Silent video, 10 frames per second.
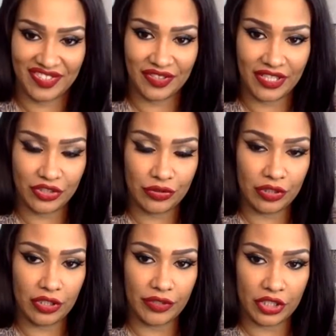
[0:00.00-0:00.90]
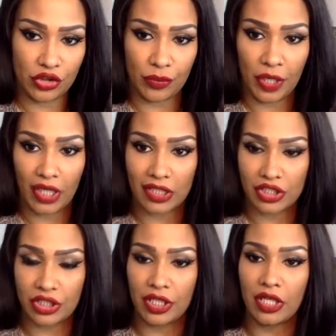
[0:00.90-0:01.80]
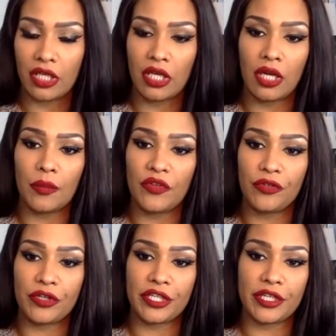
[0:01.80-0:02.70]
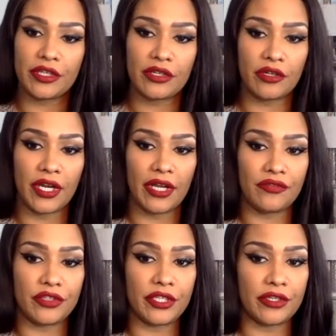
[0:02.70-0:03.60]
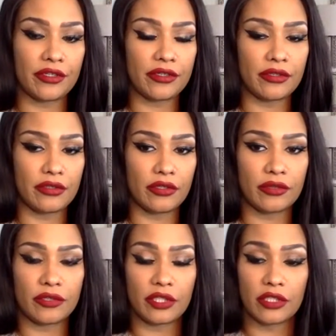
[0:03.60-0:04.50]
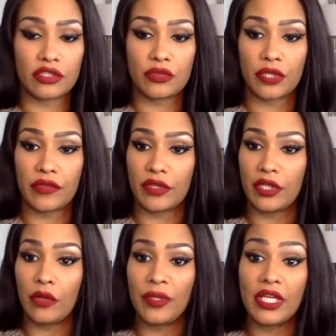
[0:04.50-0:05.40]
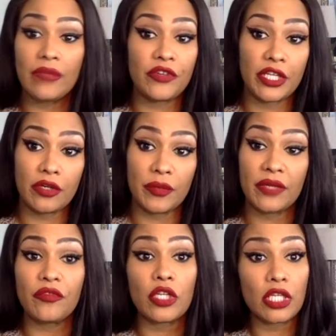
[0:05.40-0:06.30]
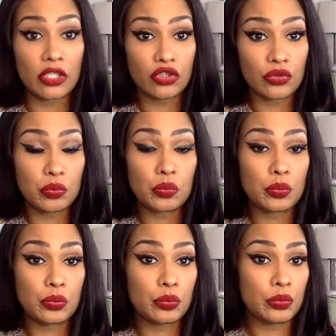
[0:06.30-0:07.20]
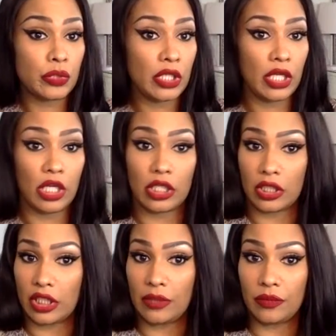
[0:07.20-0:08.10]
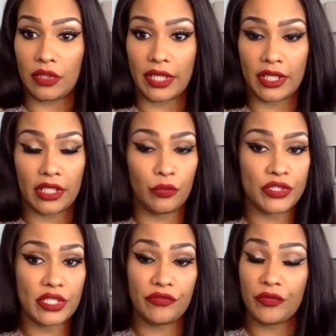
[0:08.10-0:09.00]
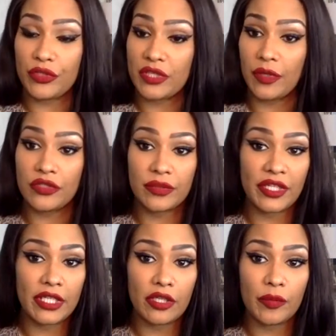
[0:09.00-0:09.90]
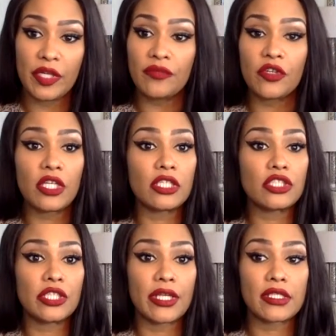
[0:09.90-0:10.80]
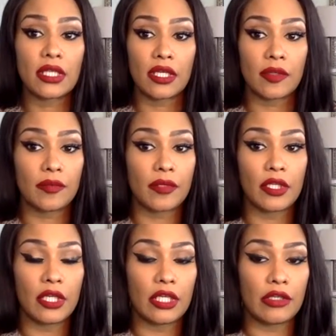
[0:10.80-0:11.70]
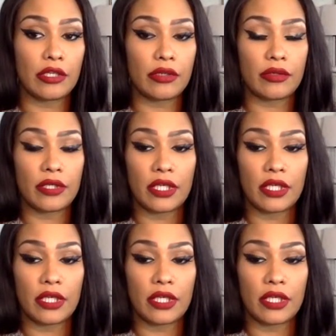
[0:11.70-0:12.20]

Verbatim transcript: so that you can go get your apology before dinner or after dinner or lunch or whatever. And don't meet him for dinner. Meet him for lunch. Keep, like, it was, if it was supposed to be dinner, meet him for lunch next time. You know,